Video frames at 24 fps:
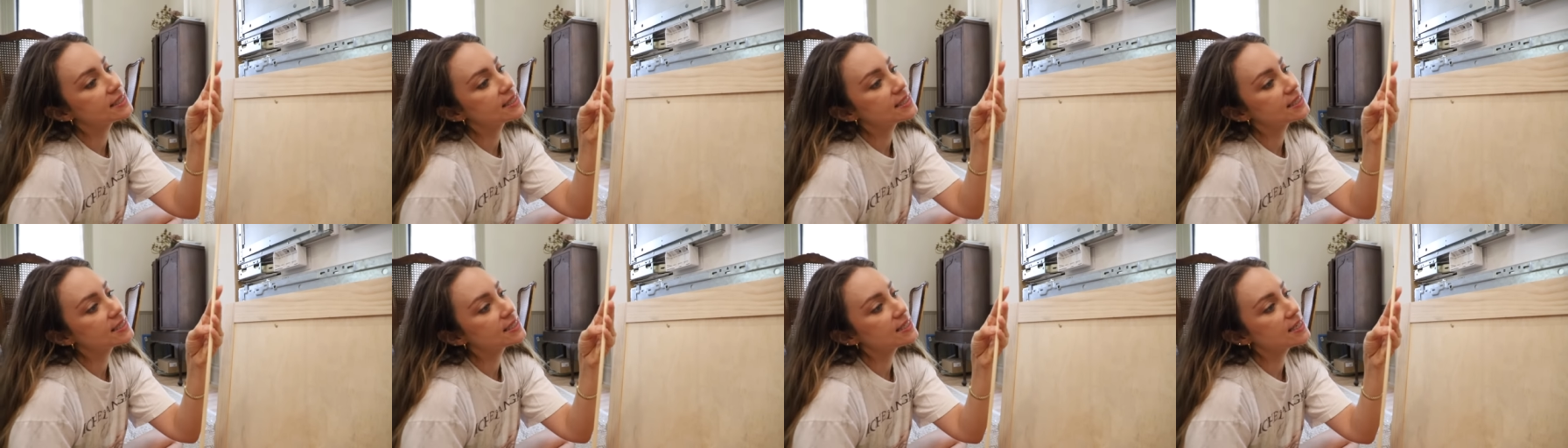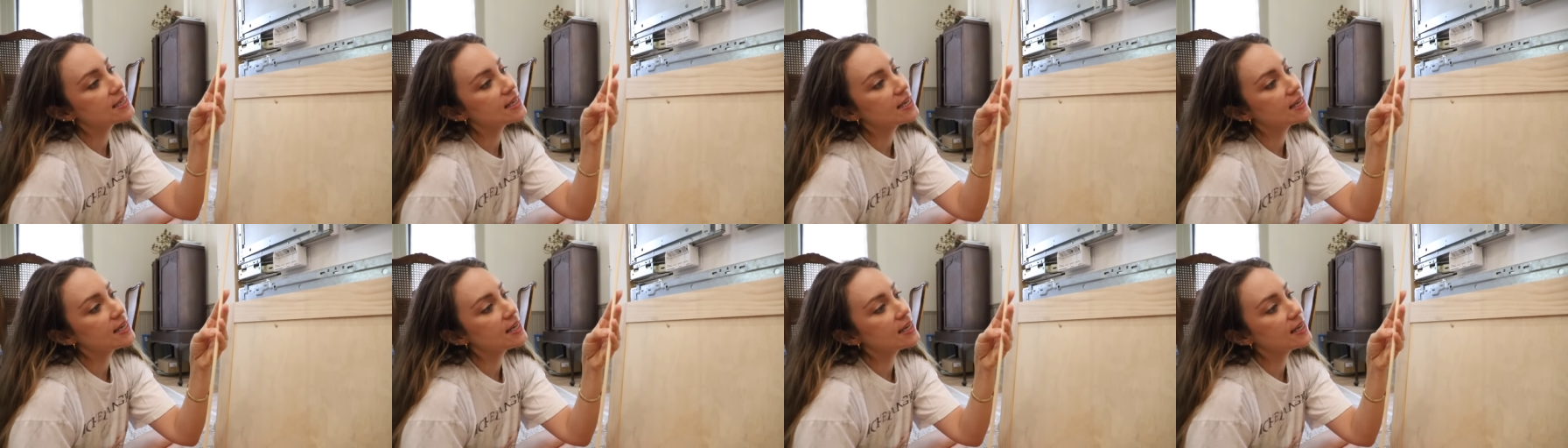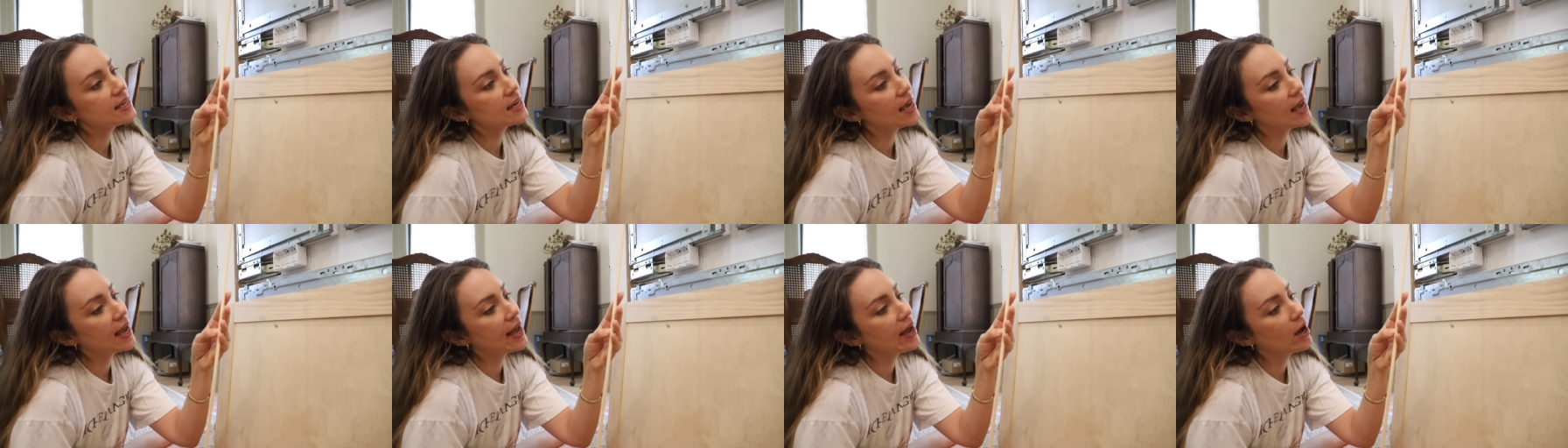
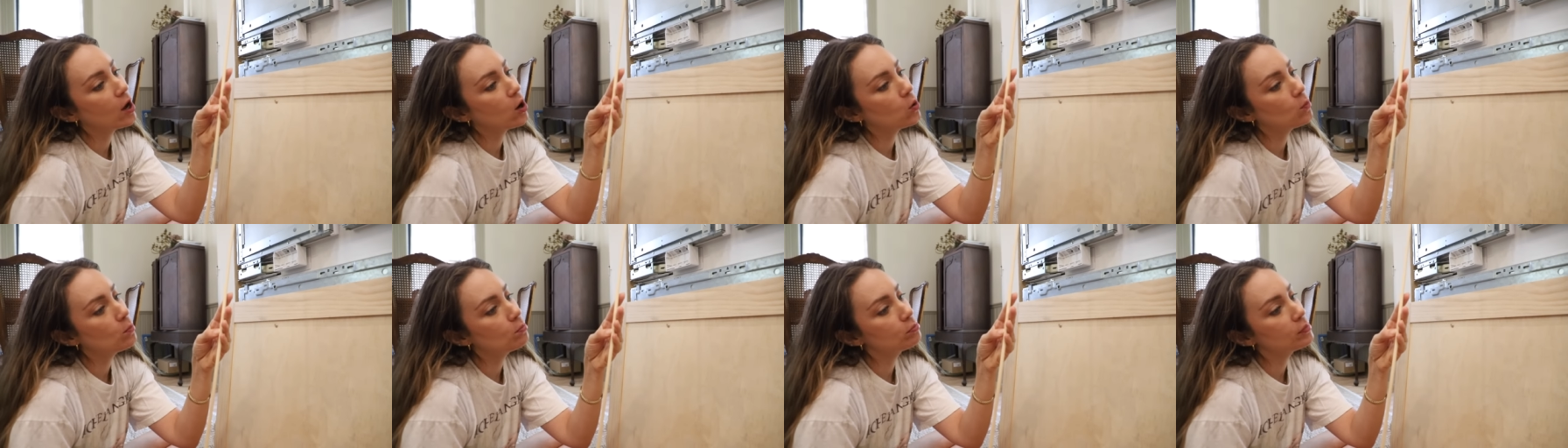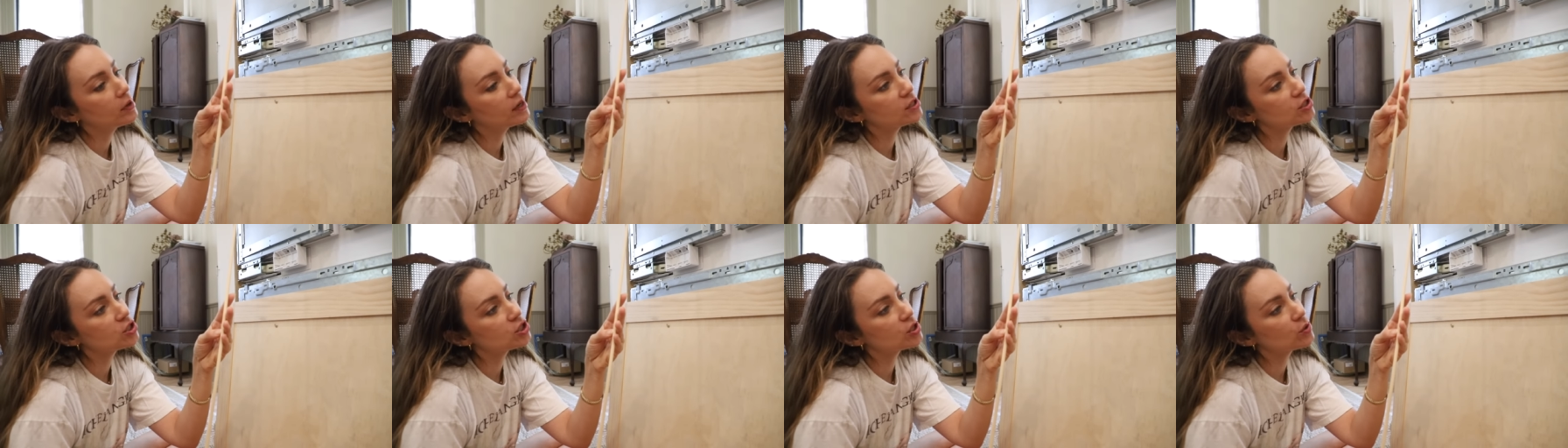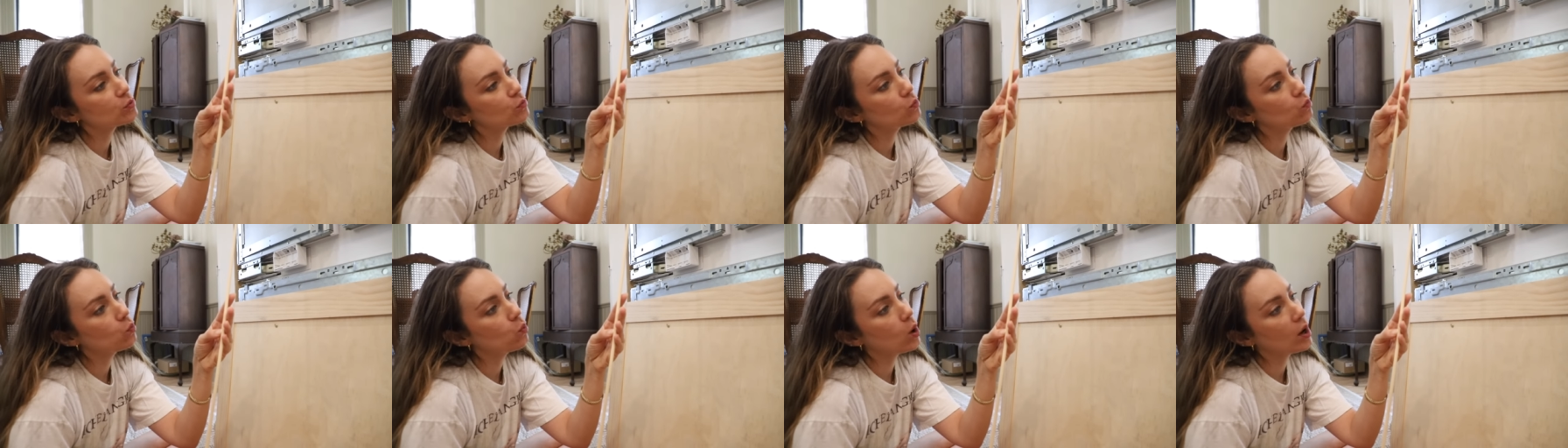see how much
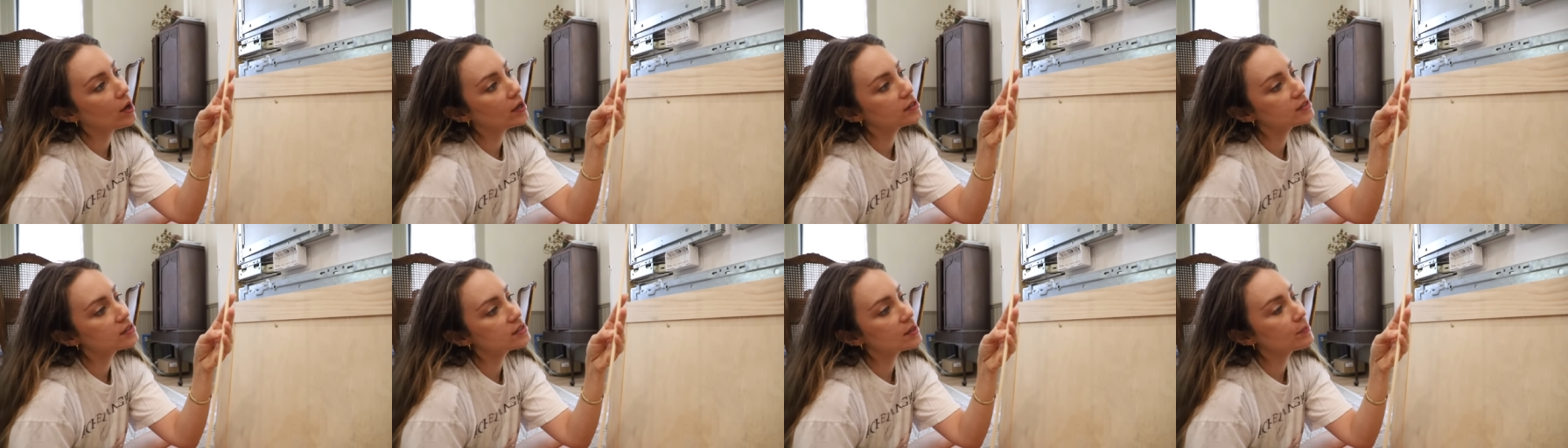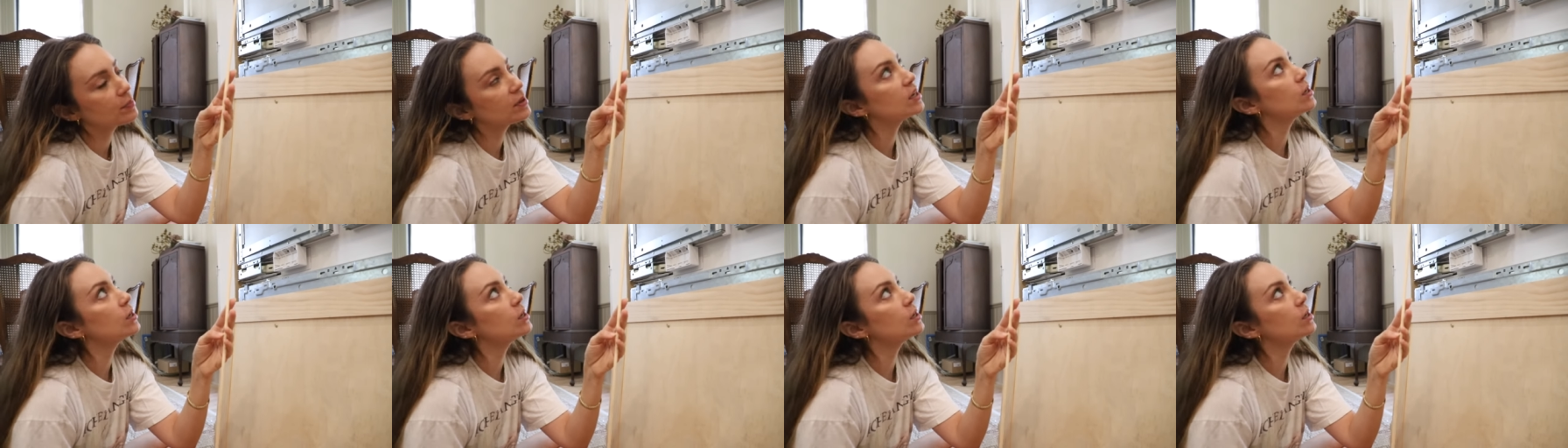it was, but